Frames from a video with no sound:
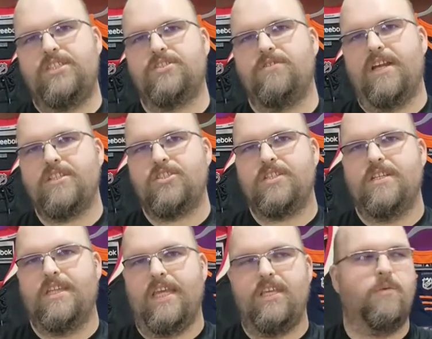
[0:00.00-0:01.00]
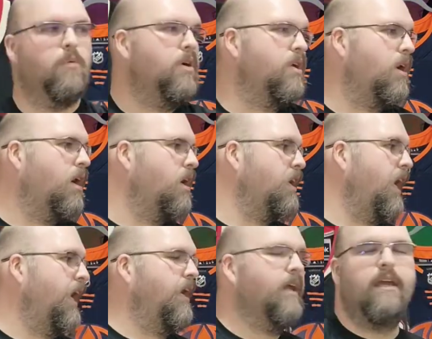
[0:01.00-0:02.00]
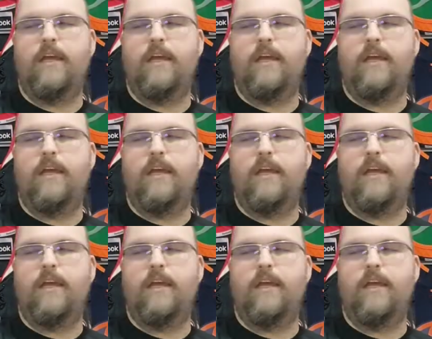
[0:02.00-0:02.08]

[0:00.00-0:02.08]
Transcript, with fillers: stretch that you would on a